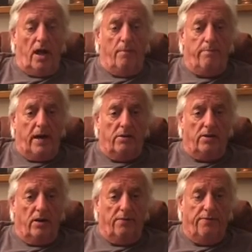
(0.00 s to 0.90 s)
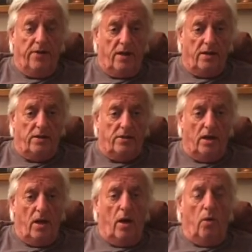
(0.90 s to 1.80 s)
about her fears
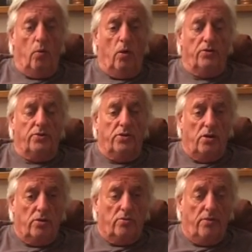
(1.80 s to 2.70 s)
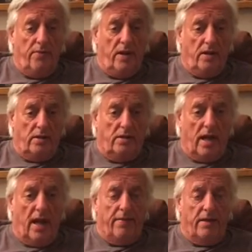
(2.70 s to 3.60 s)
was not revealed
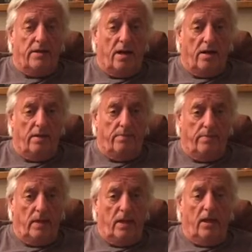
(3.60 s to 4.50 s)
at the time,